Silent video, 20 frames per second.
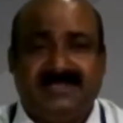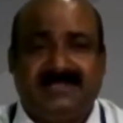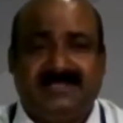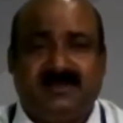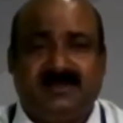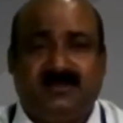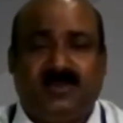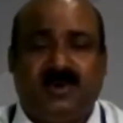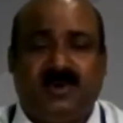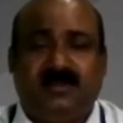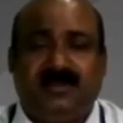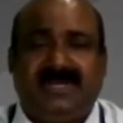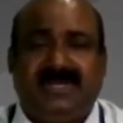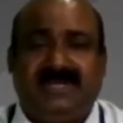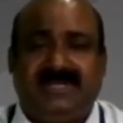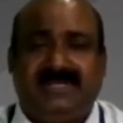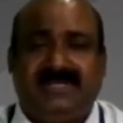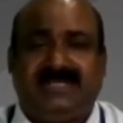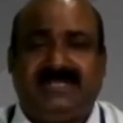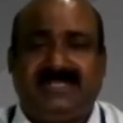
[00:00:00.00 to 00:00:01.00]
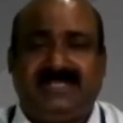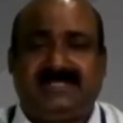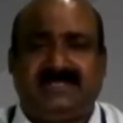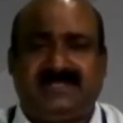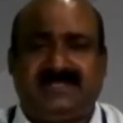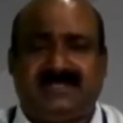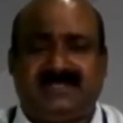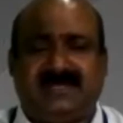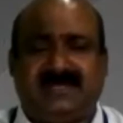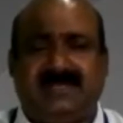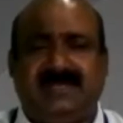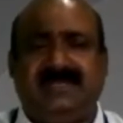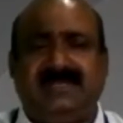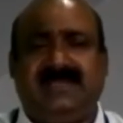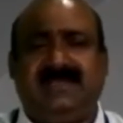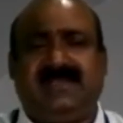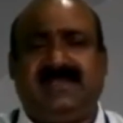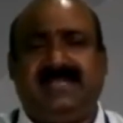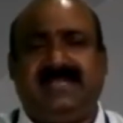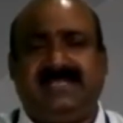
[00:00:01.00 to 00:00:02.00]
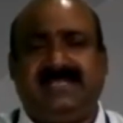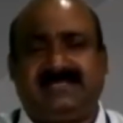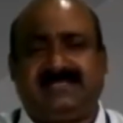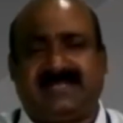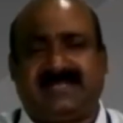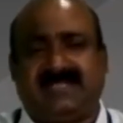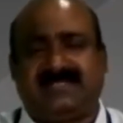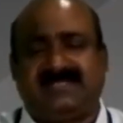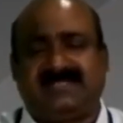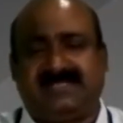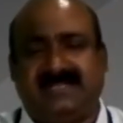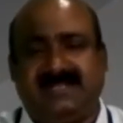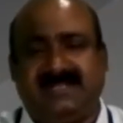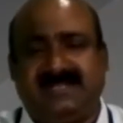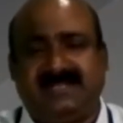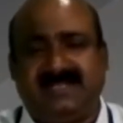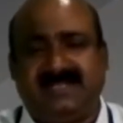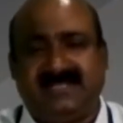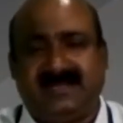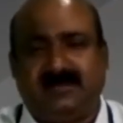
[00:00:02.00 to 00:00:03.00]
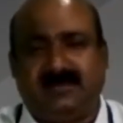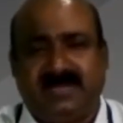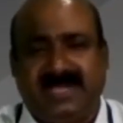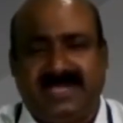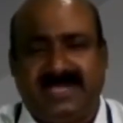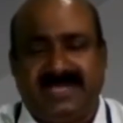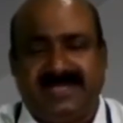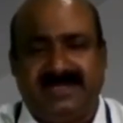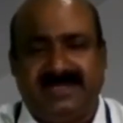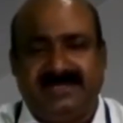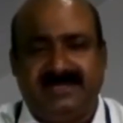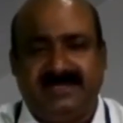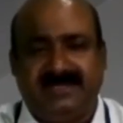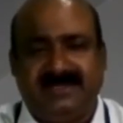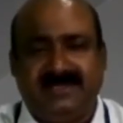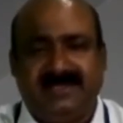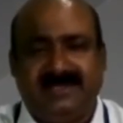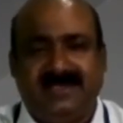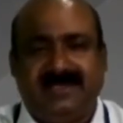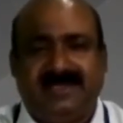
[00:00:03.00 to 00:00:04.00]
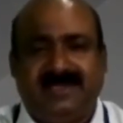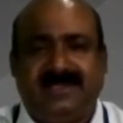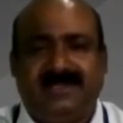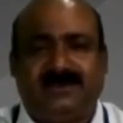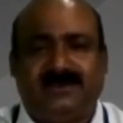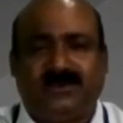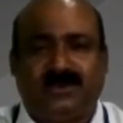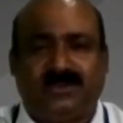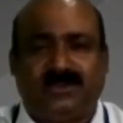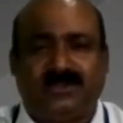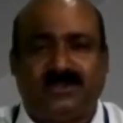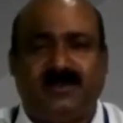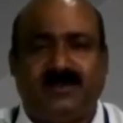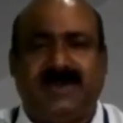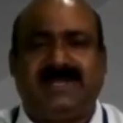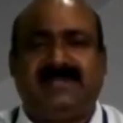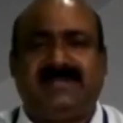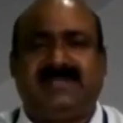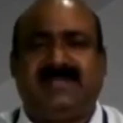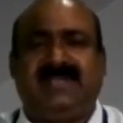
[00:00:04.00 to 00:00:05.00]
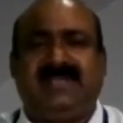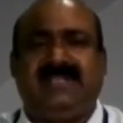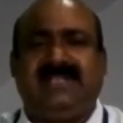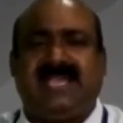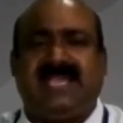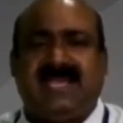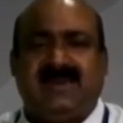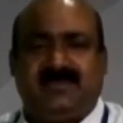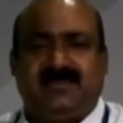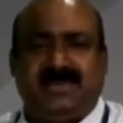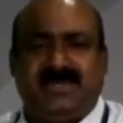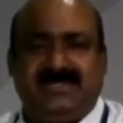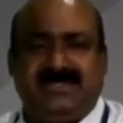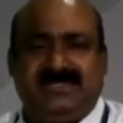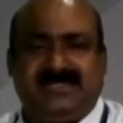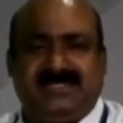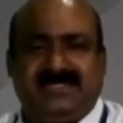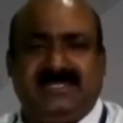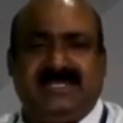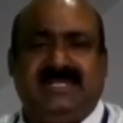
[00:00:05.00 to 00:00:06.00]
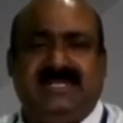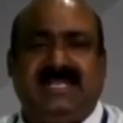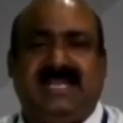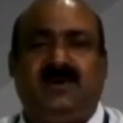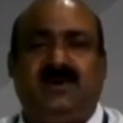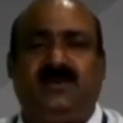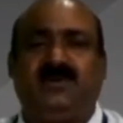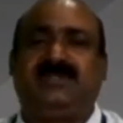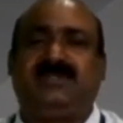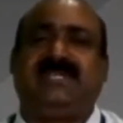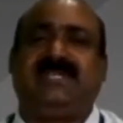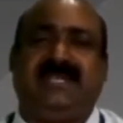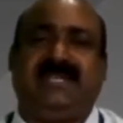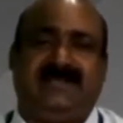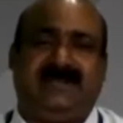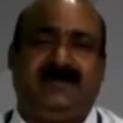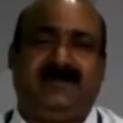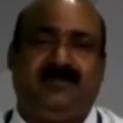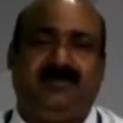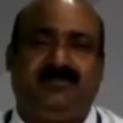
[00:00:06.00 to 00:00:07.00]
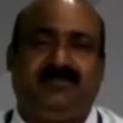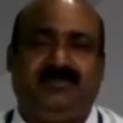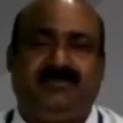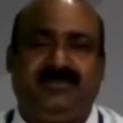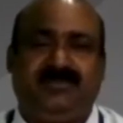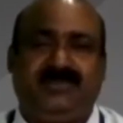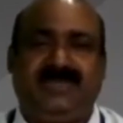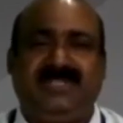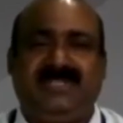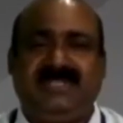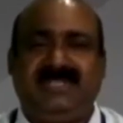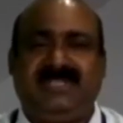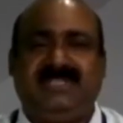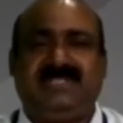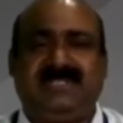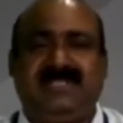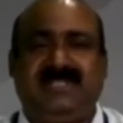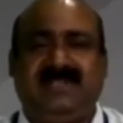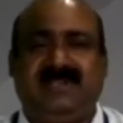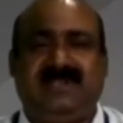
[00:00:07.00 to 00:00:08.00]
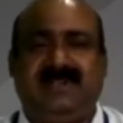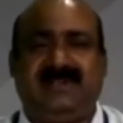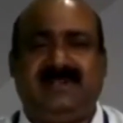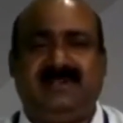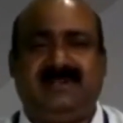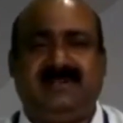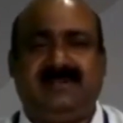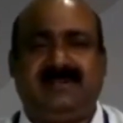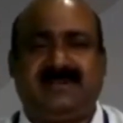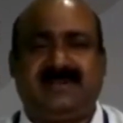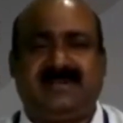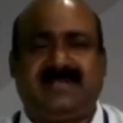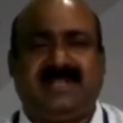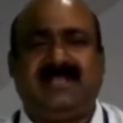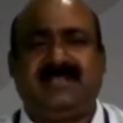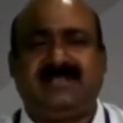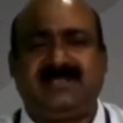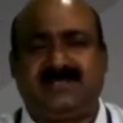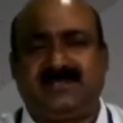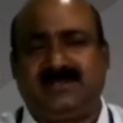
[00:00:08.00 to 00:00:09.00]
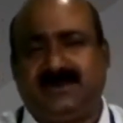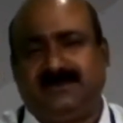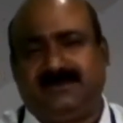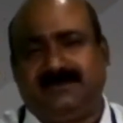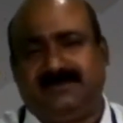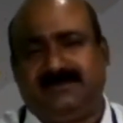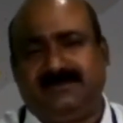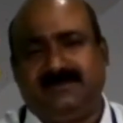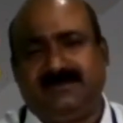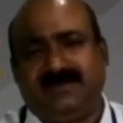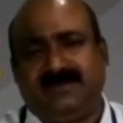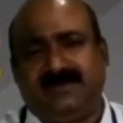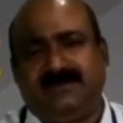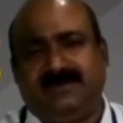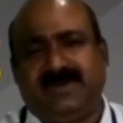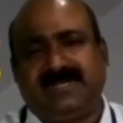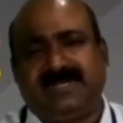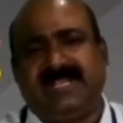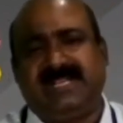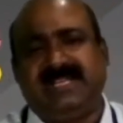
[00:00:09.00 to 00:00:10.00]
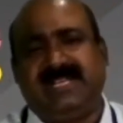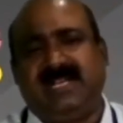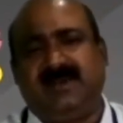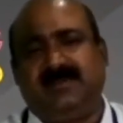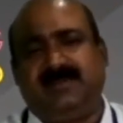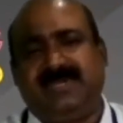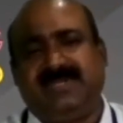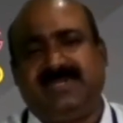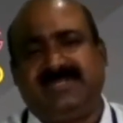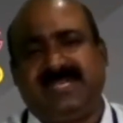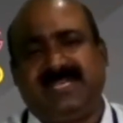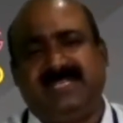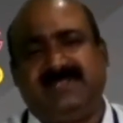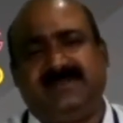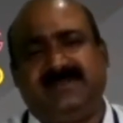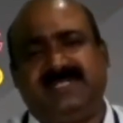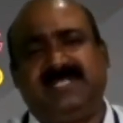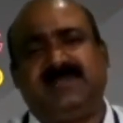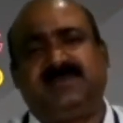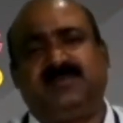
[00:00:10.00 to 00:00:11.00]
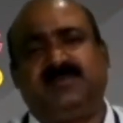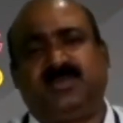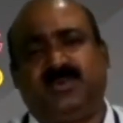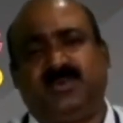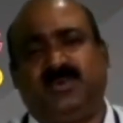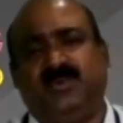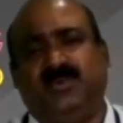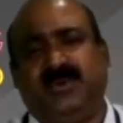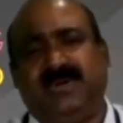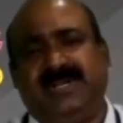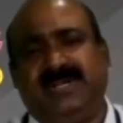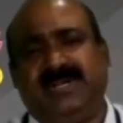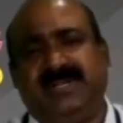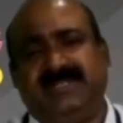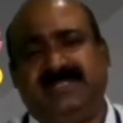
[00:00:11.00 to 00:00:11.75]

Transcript: The moment it is clearly structured in the mind, it automatically happens outside. This is the crux of what NLP says, which is proven